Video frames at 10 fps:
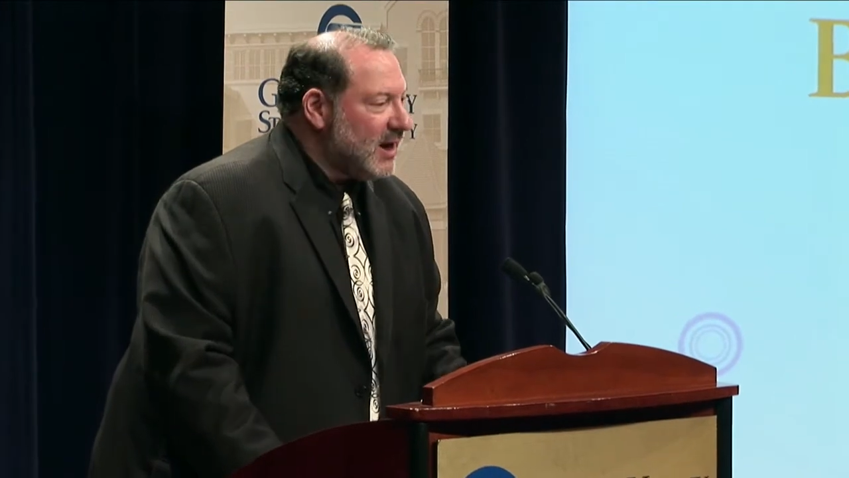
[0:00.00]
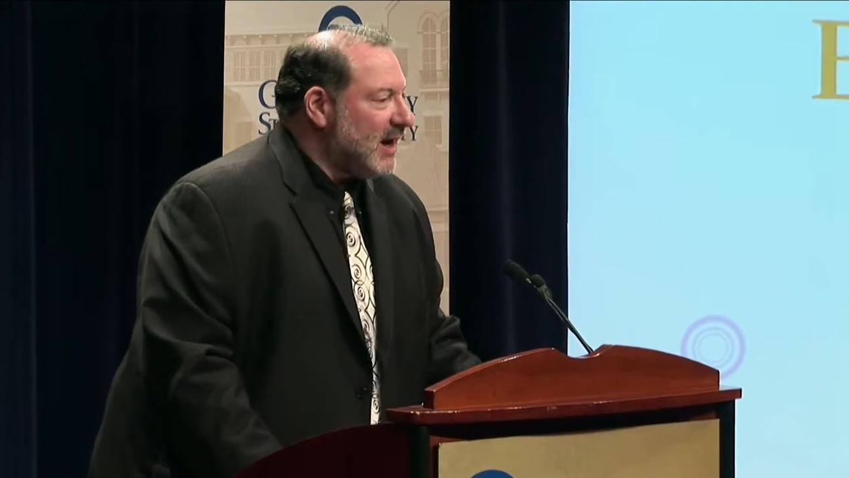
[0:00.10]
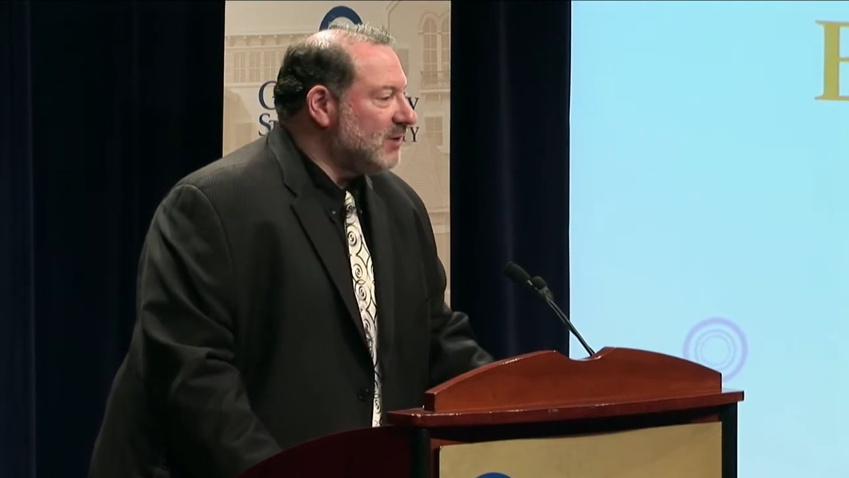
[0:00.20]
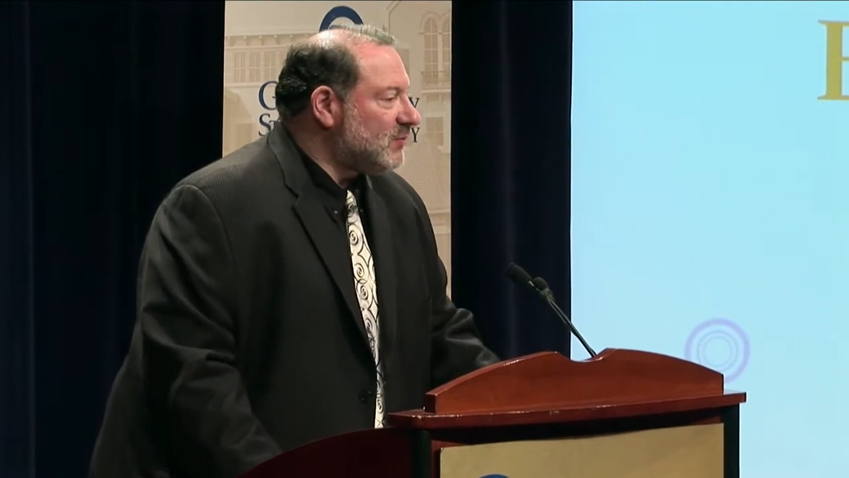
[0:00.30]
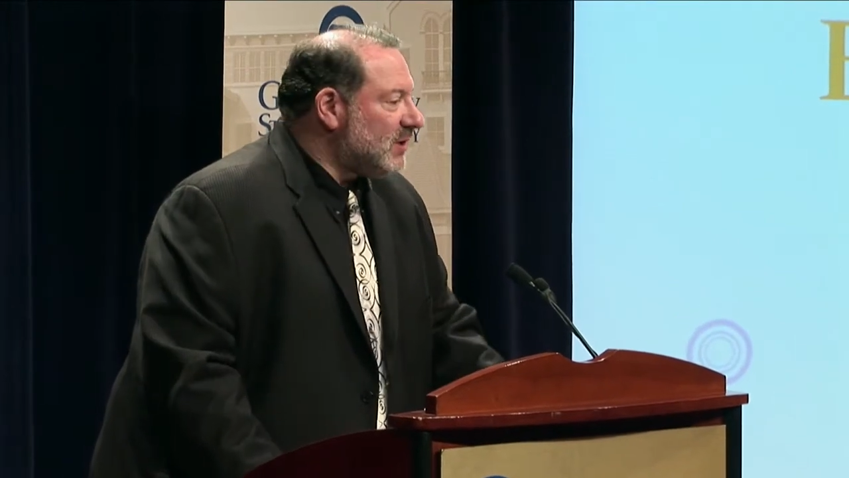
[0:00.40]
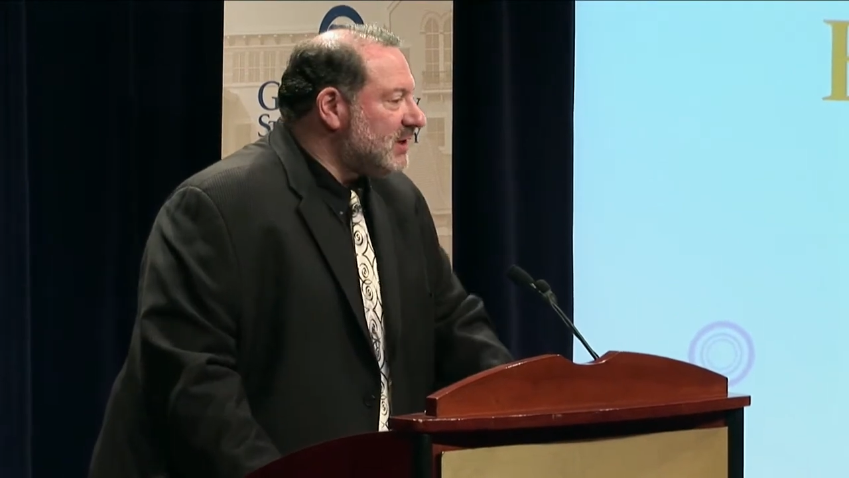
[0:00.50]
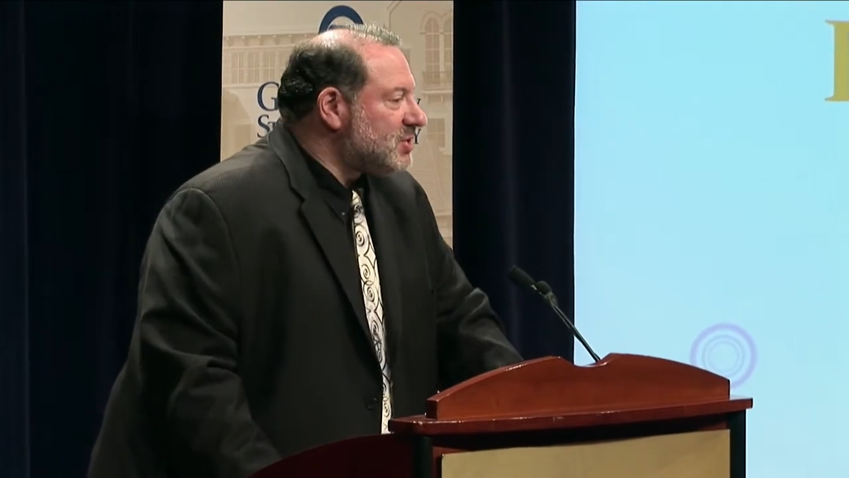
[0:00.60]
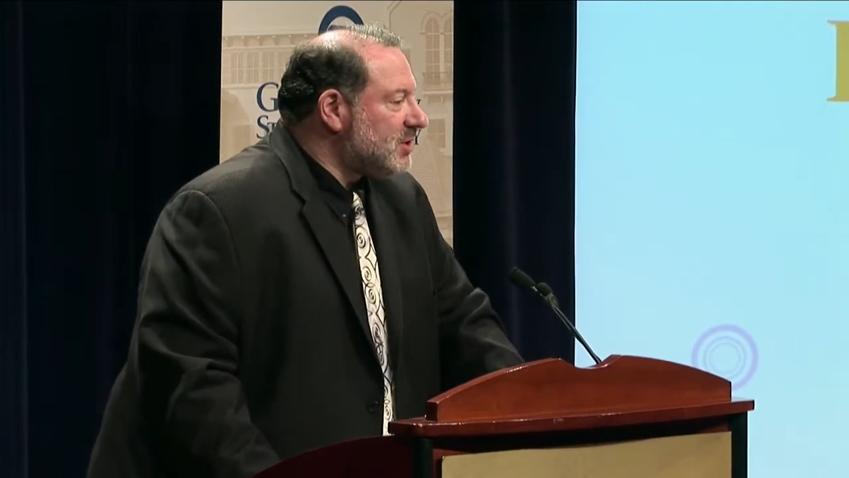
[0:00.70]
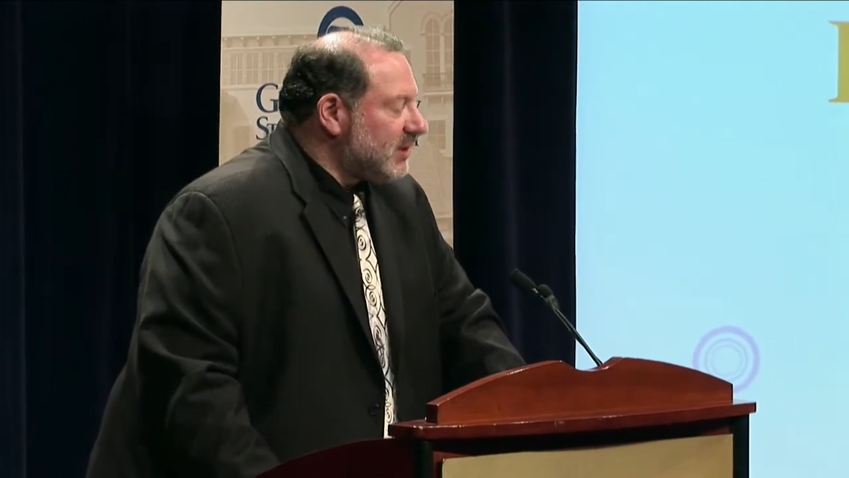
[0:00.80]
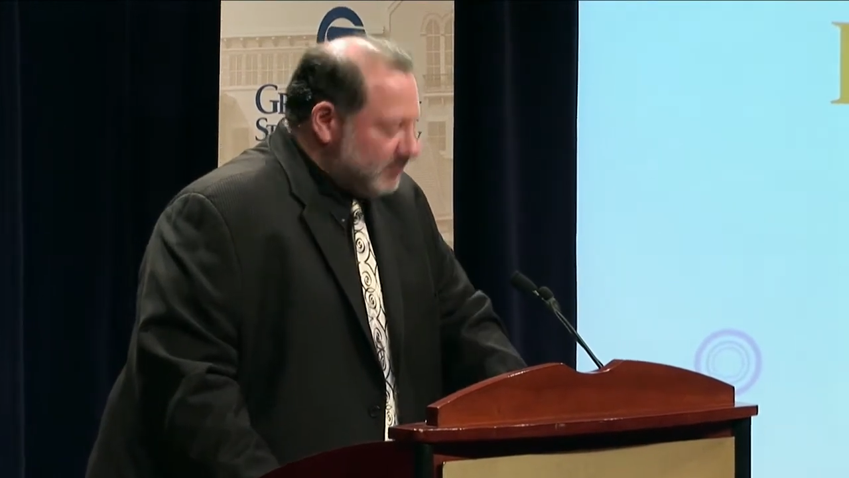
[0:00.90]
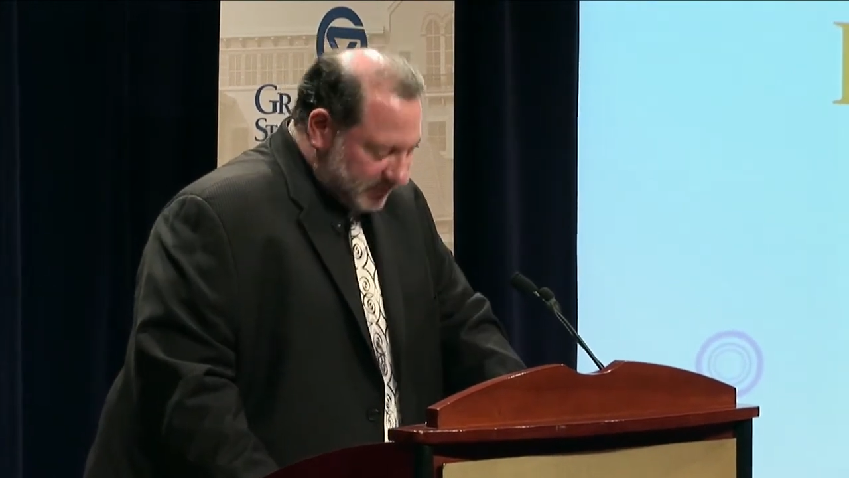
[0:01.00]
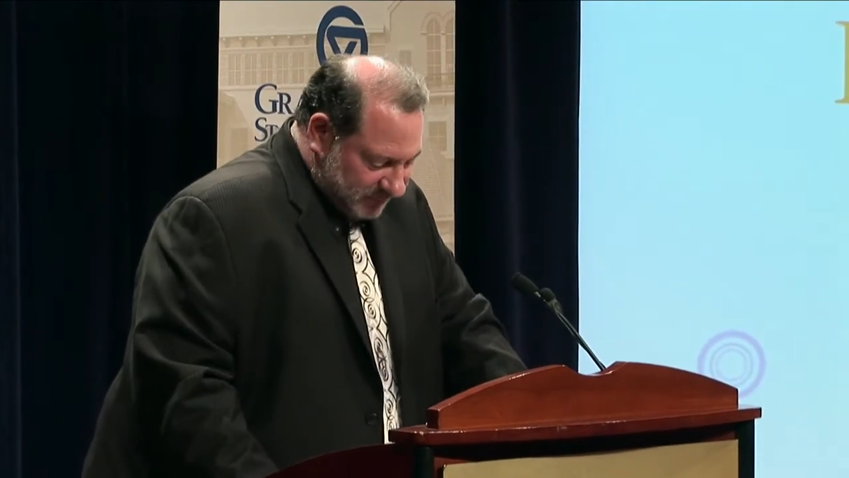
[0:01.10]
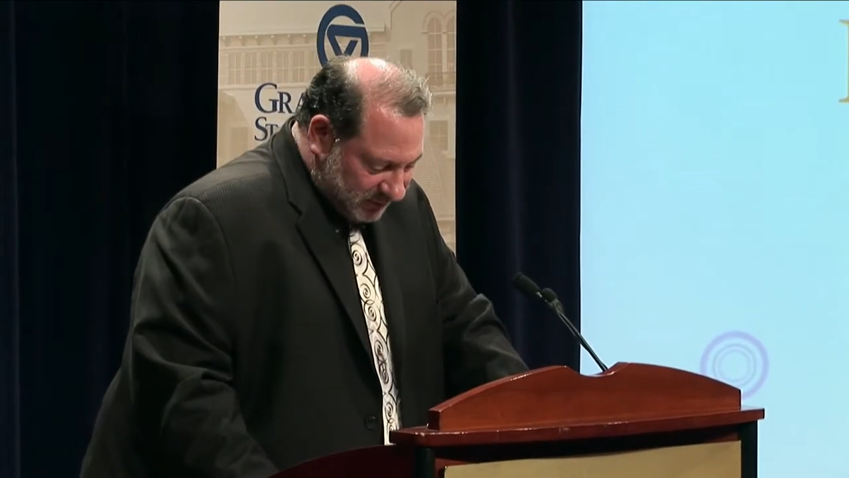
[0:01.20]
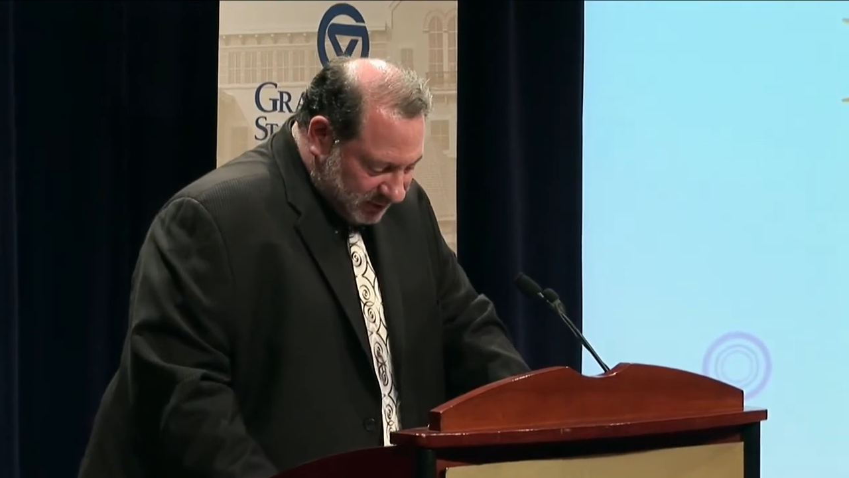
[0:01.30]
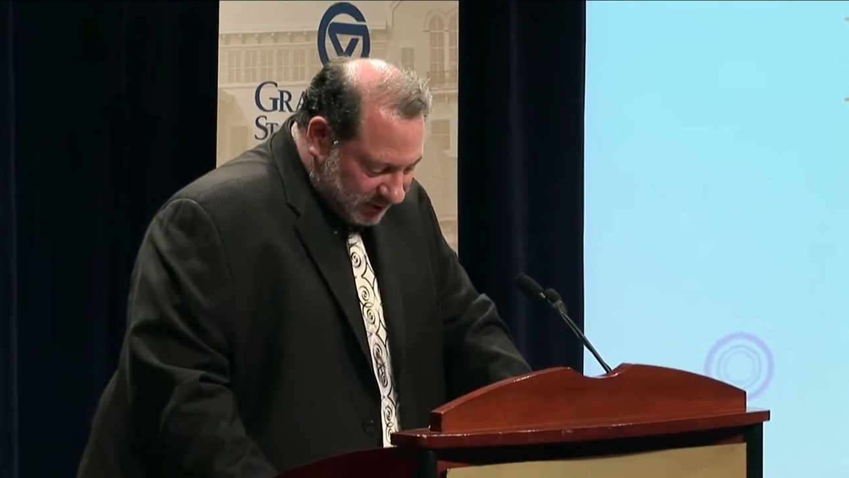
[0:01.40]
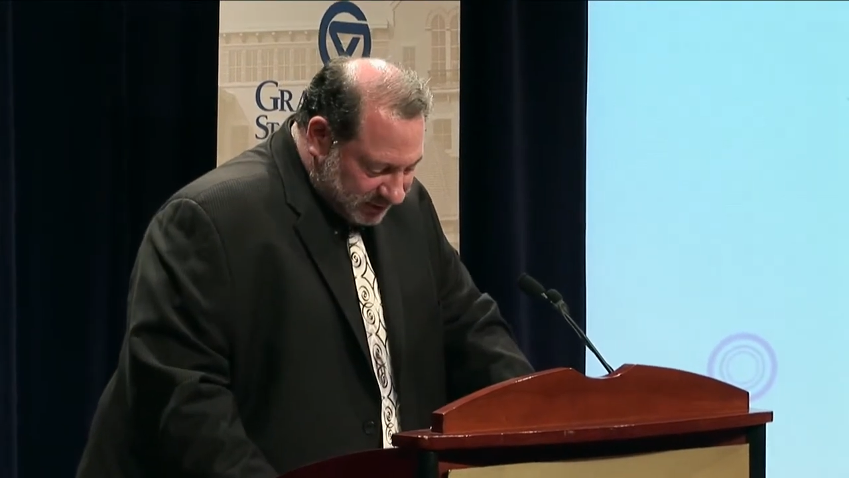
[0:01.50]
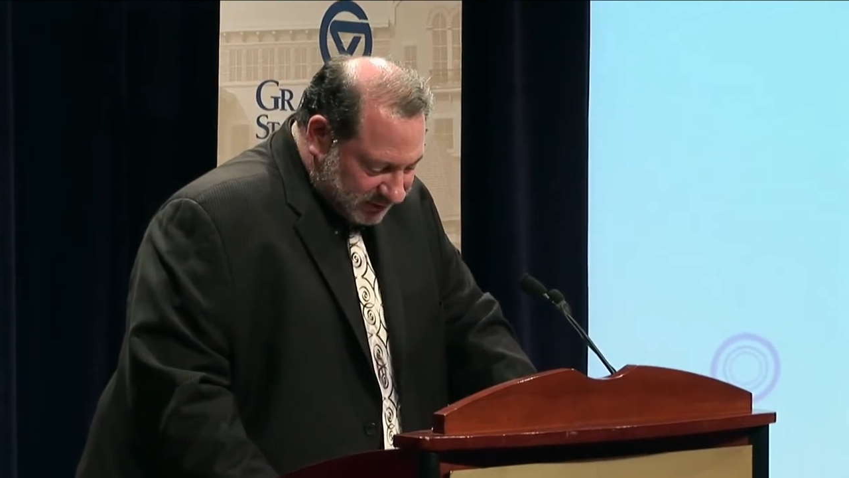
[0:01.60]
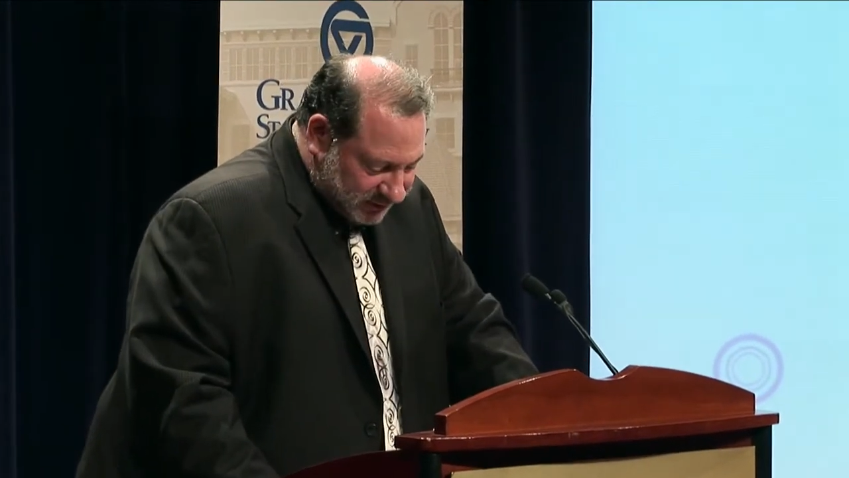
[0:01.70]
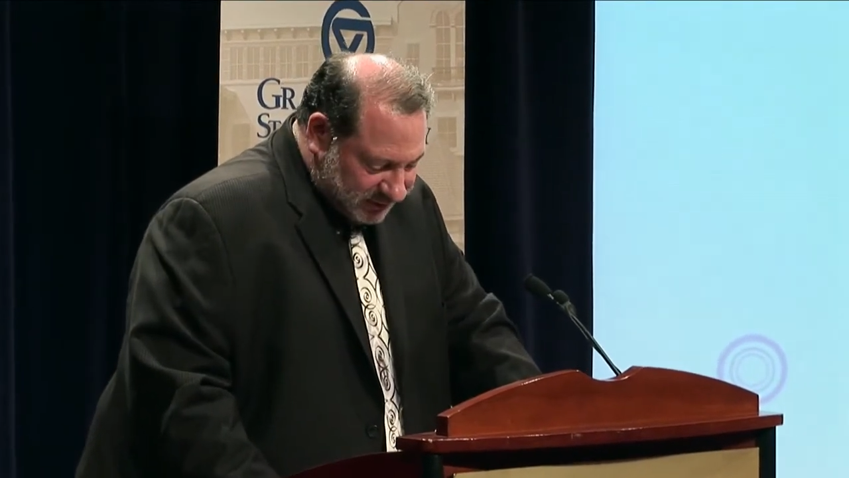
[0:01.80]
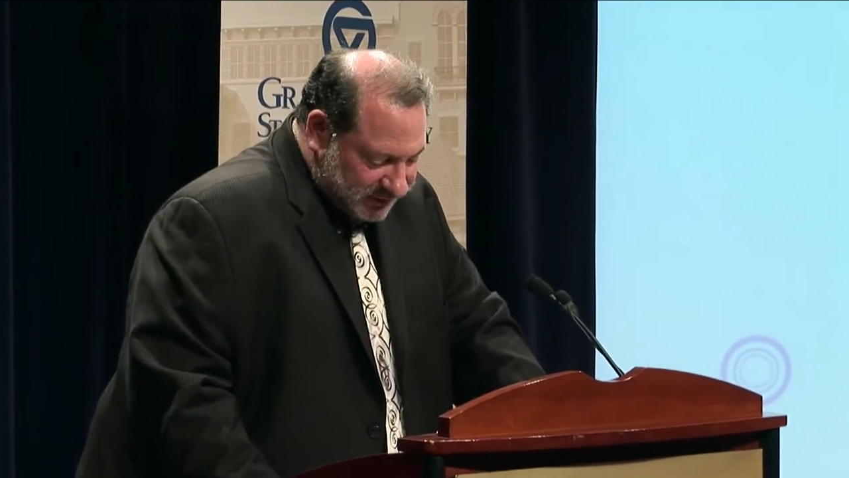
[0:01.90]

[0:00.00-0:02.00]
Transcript: and traditionally we've looked